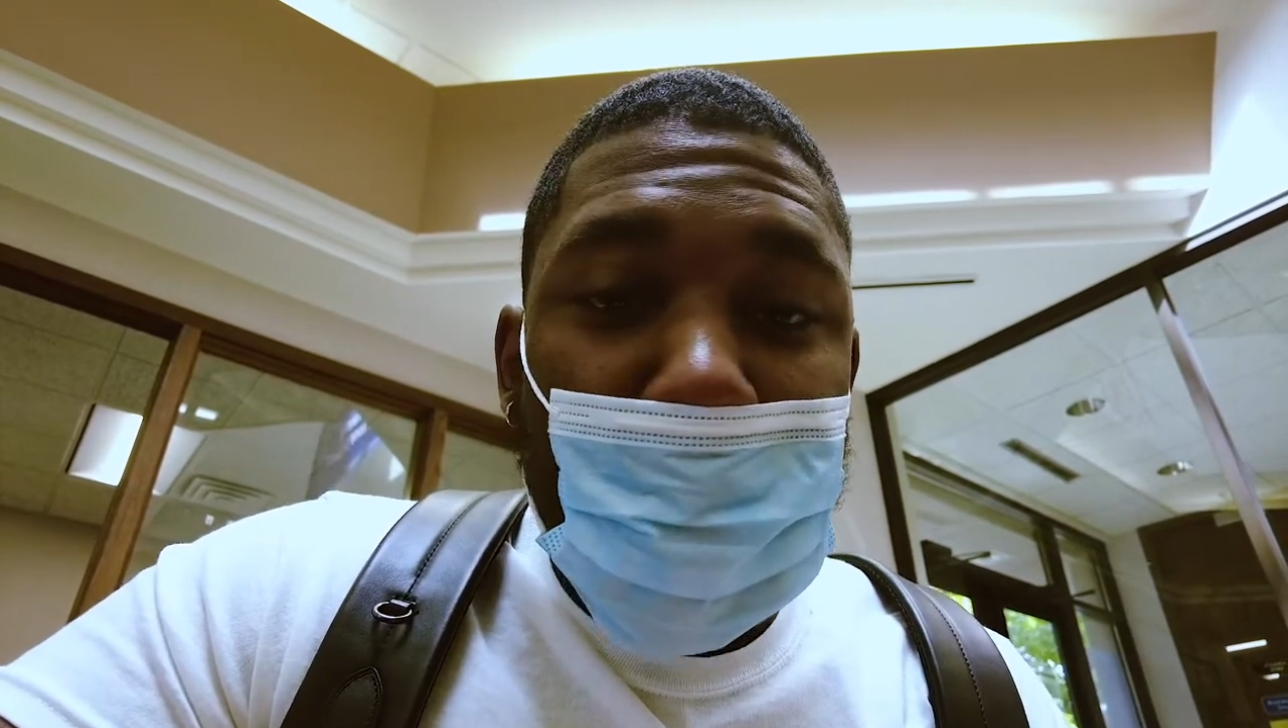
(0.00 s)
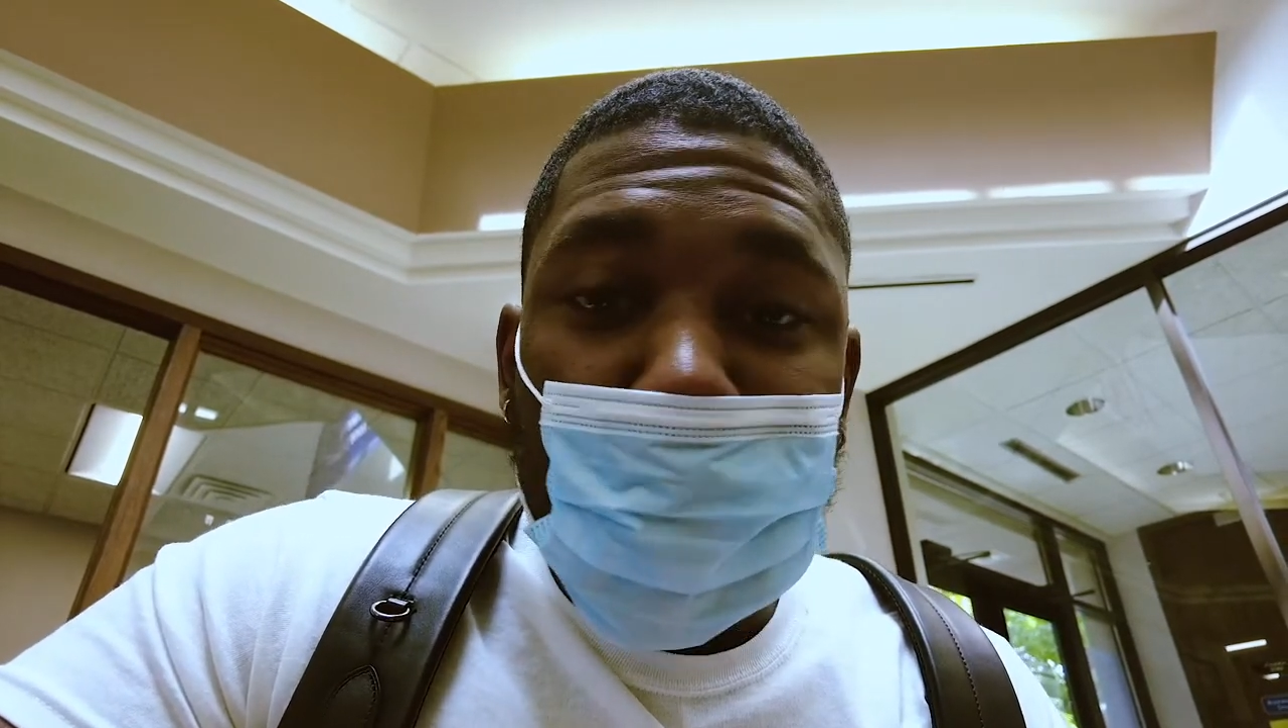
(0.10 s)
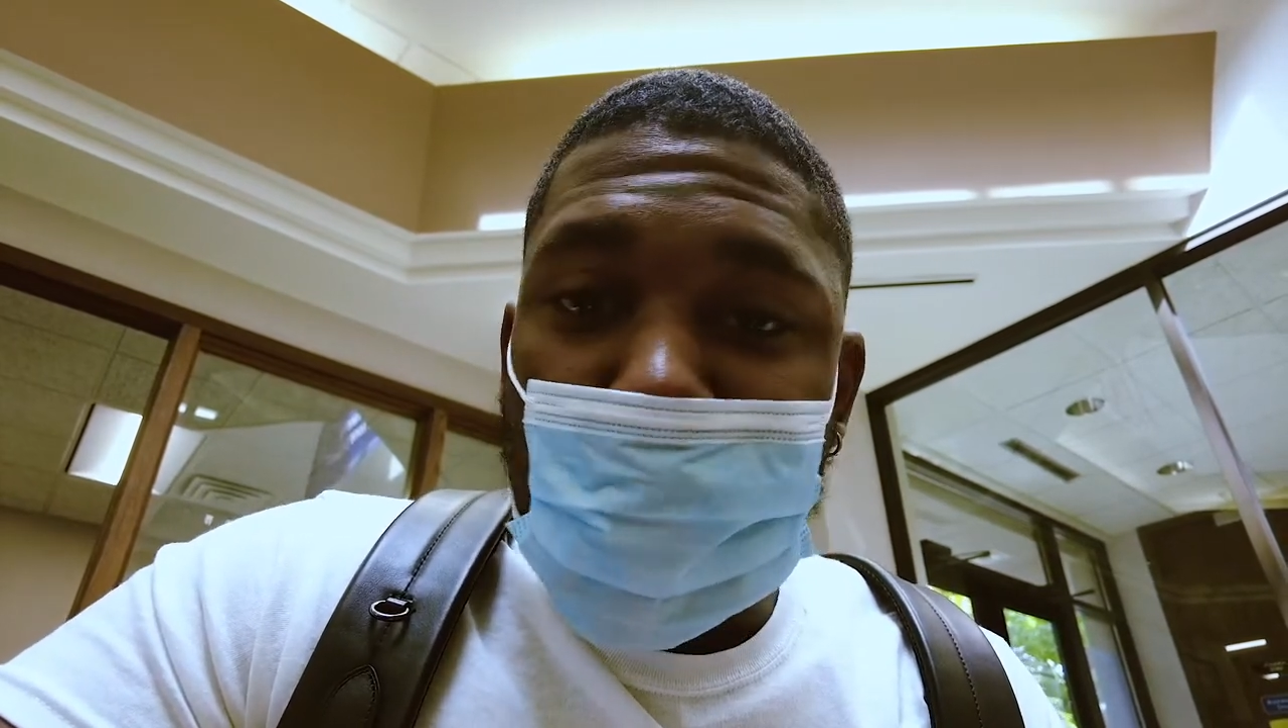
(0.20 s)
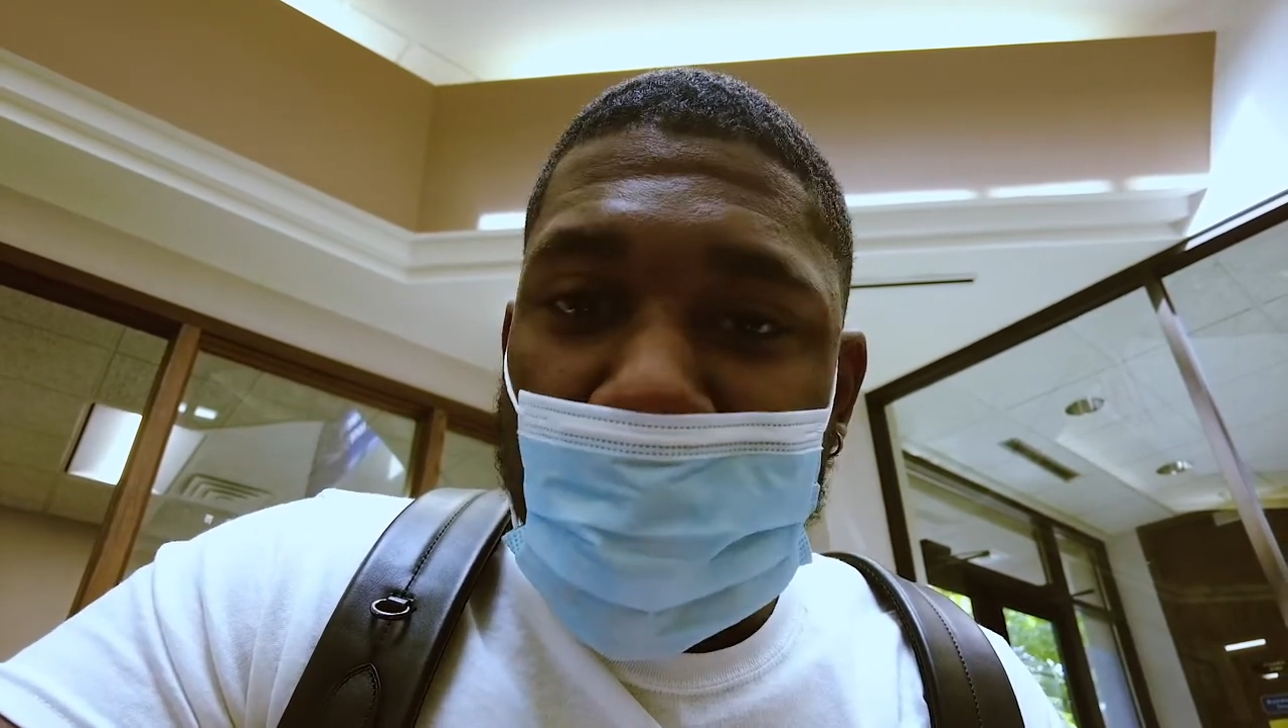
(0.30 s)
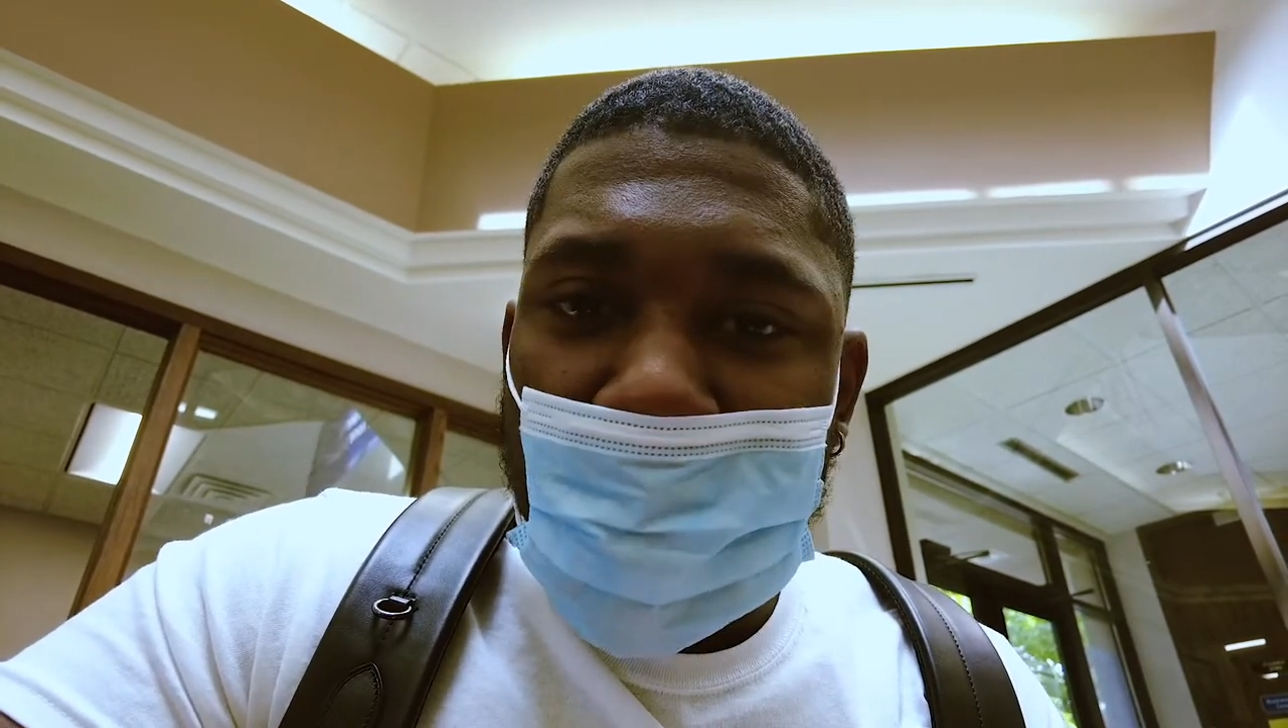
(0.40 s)
or
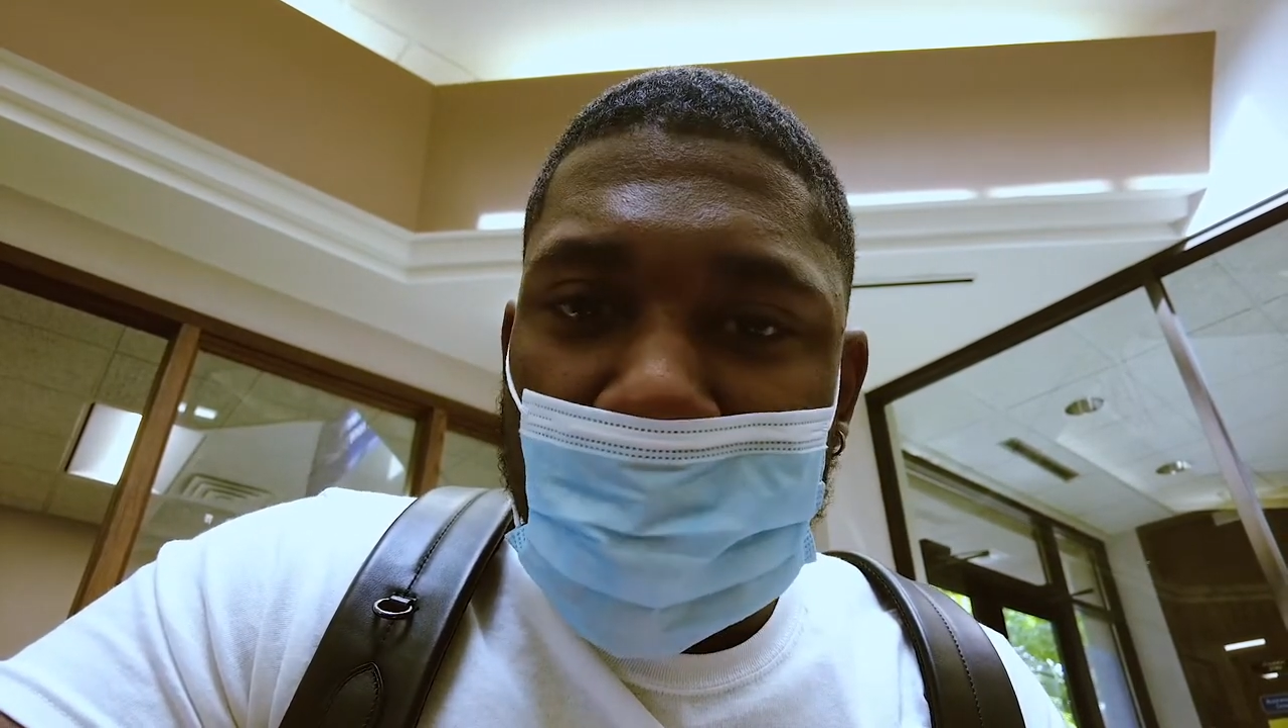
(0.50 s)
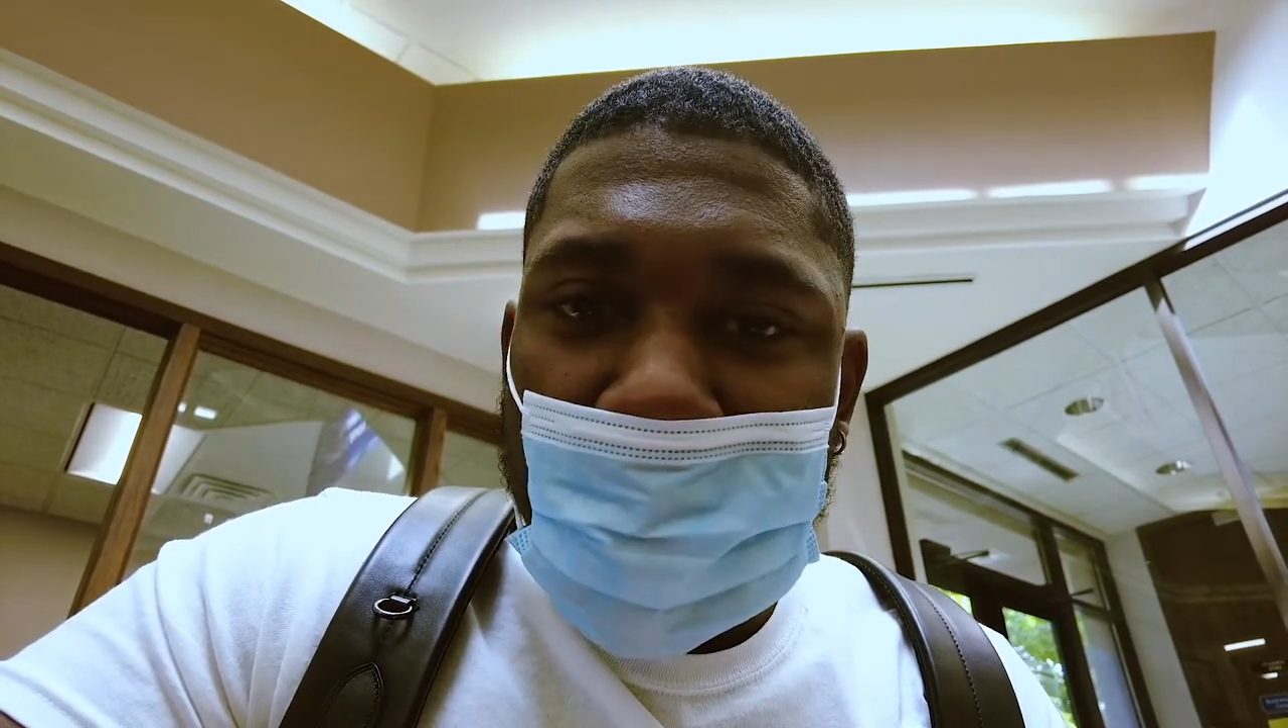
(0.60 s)
driver's